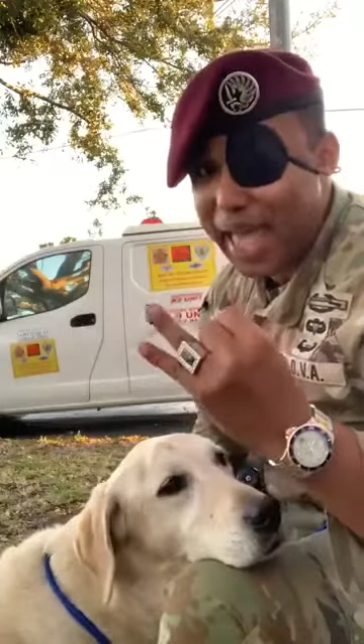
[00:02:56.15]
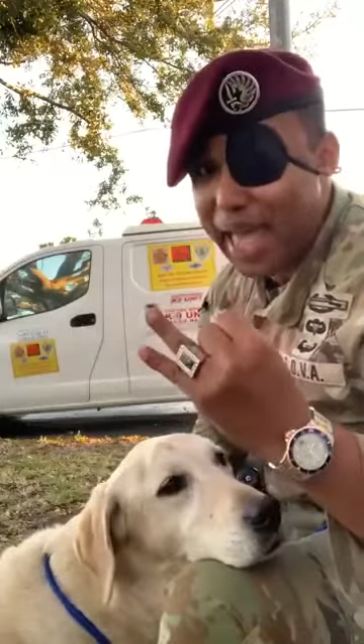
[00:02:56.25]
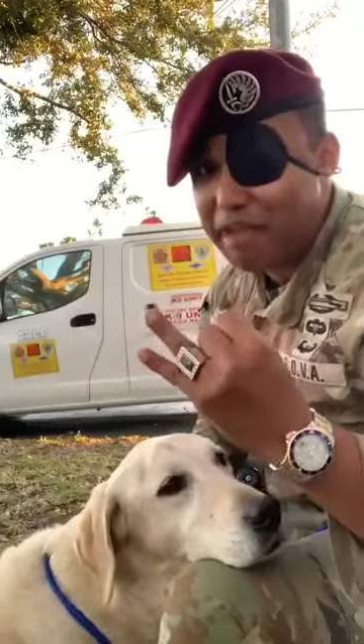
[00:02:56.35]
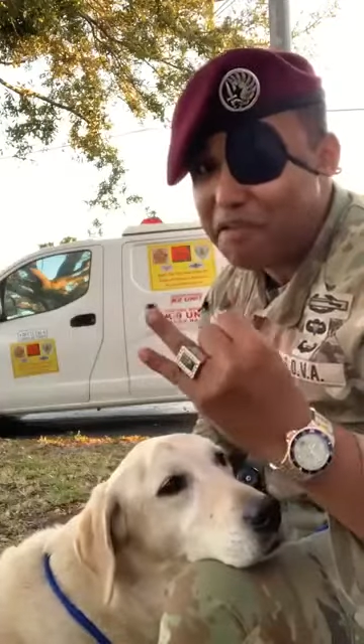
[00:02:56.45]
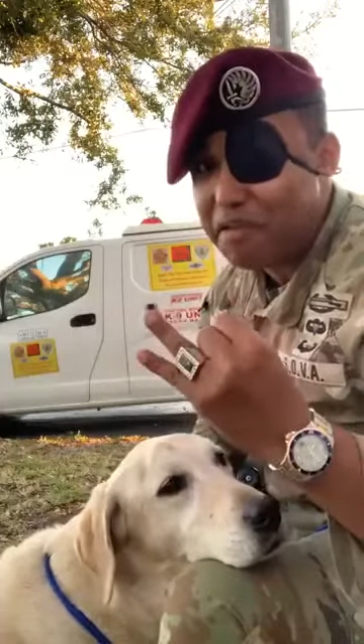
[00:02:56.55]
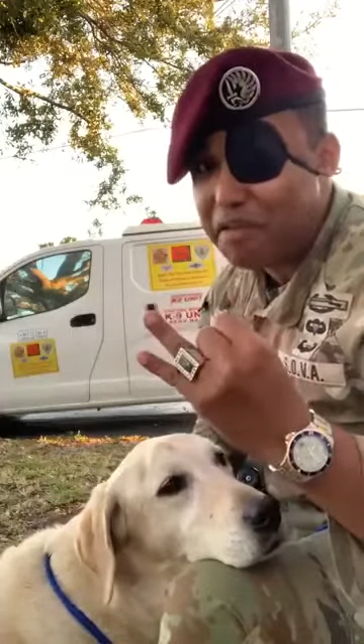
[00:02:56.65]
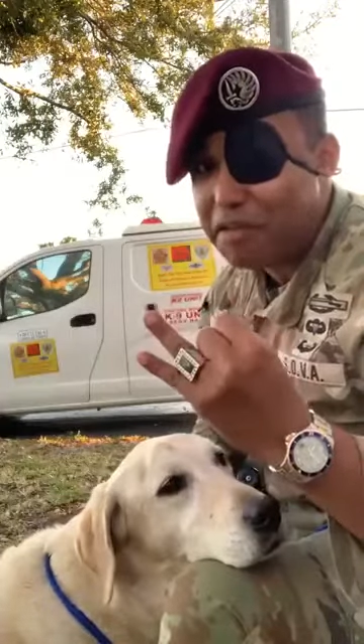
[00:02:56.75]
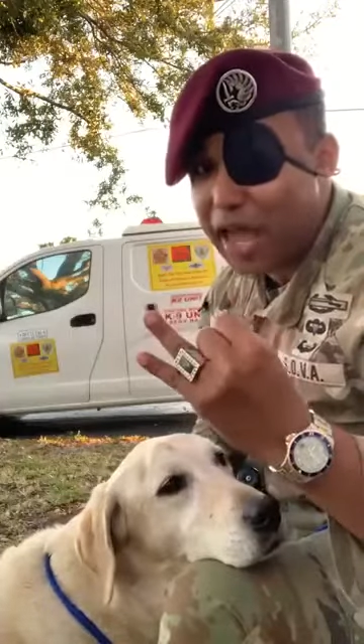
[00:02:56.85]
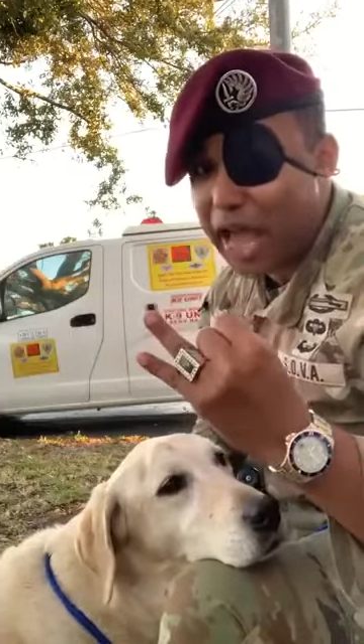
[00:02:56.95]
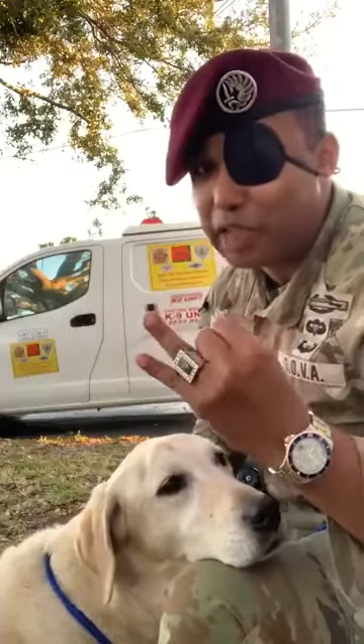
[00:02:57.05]
A,
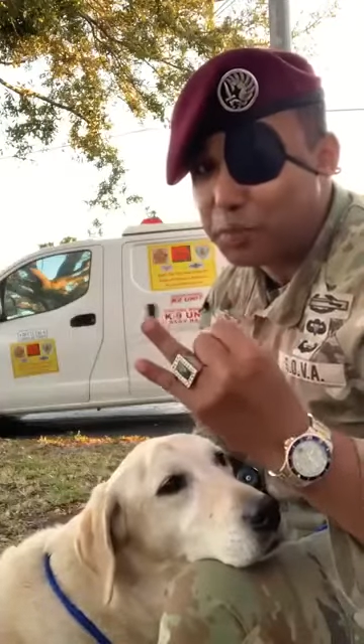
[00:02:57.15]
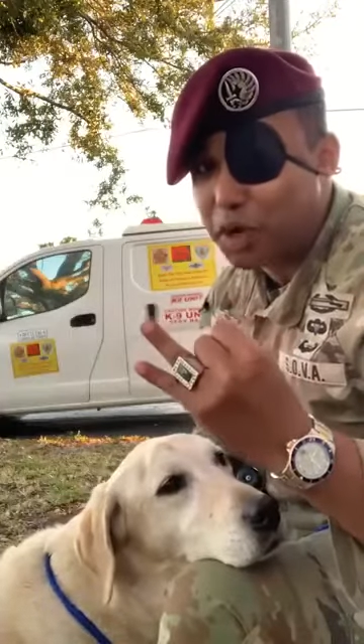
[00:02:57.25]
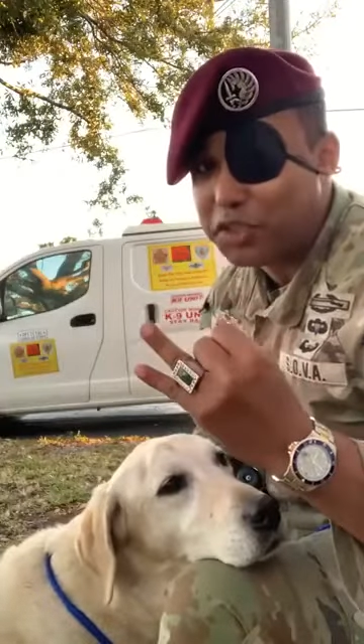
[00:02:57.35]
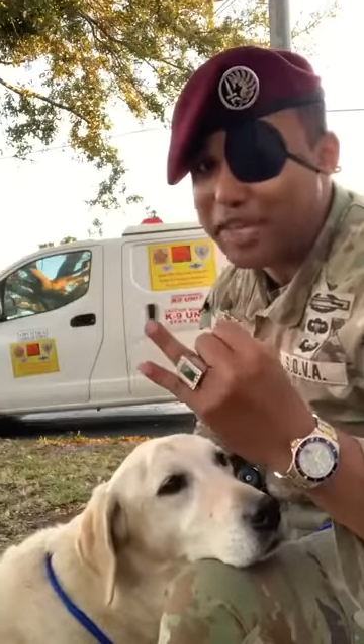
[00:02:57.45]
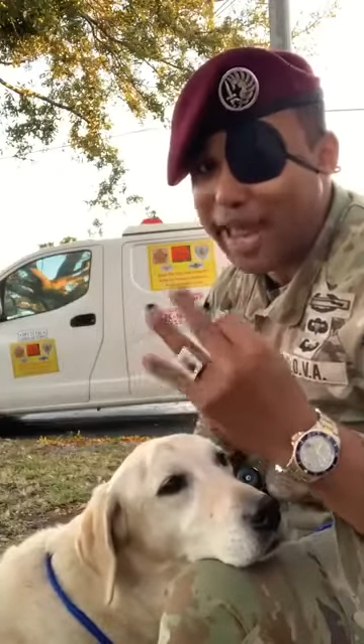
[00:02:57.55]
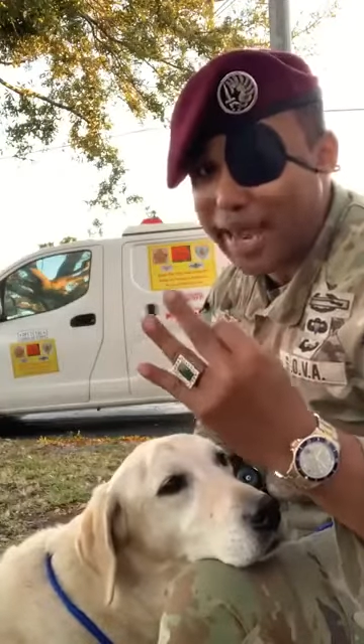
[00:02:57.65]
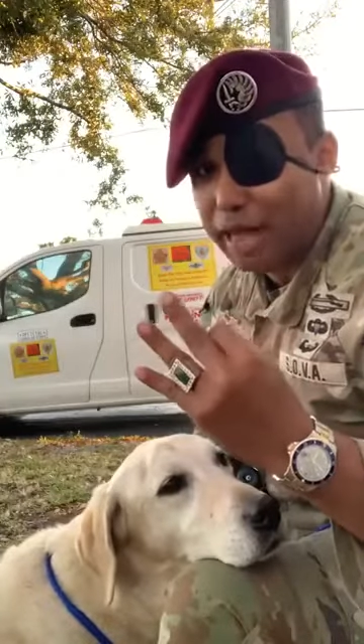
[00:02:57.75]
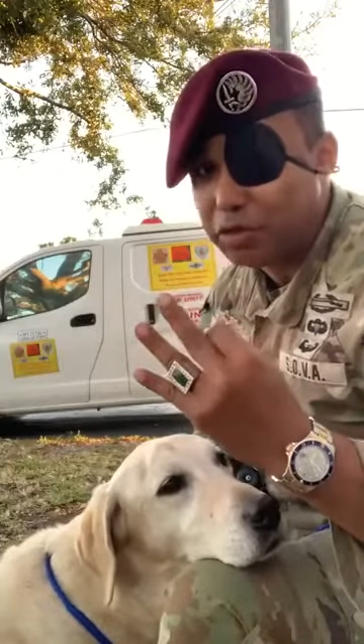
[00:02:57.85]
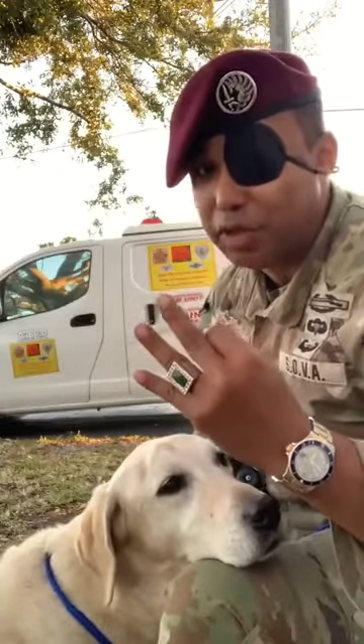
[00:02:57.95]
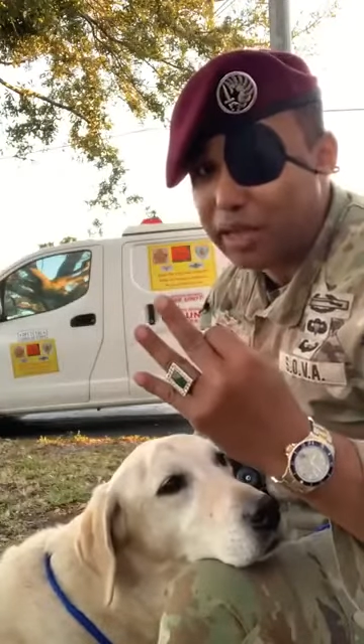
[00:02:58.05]
your aspiration, and
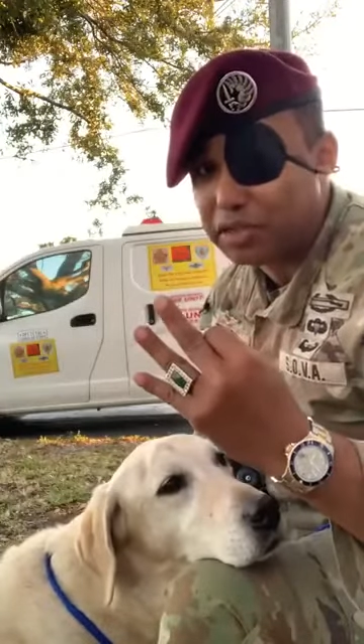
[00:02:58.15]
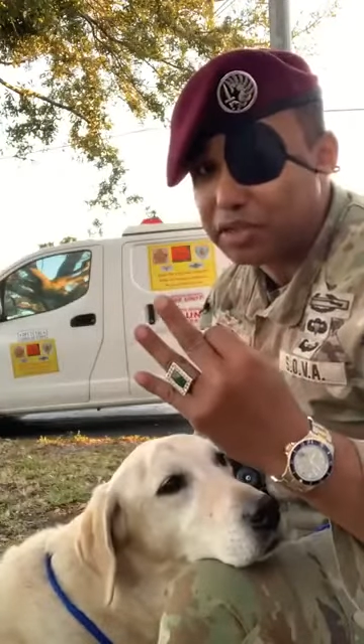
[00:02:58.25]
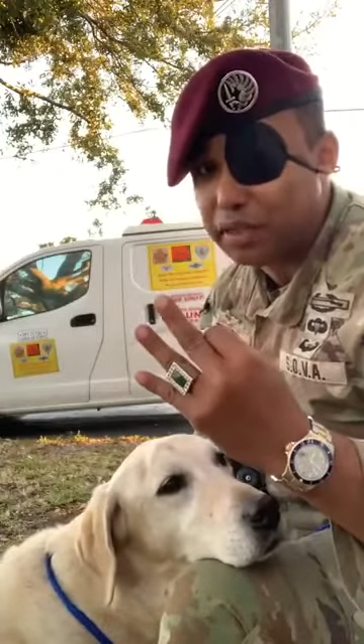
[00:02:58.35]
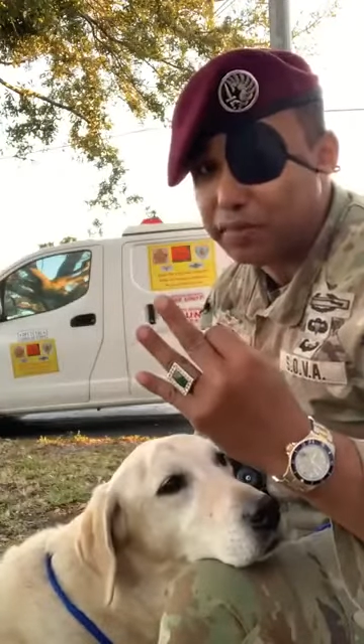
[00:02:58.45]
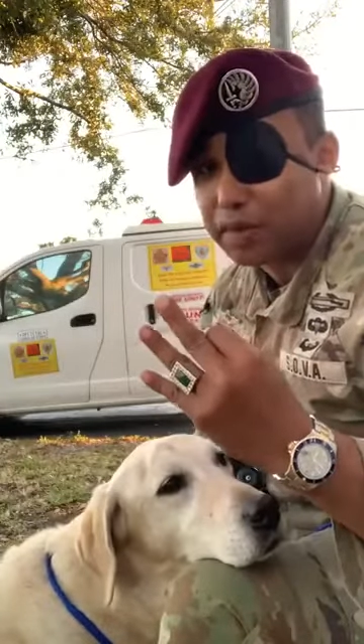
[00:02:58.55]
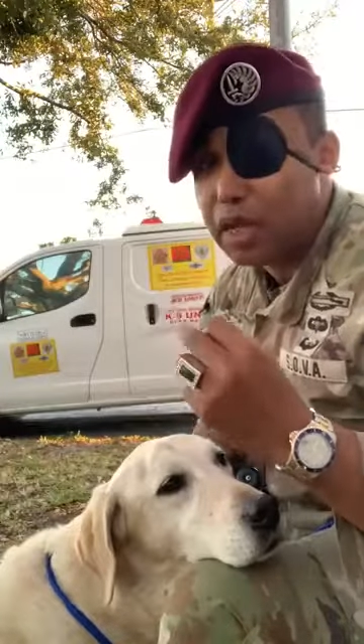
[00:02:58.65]
L, your legacy.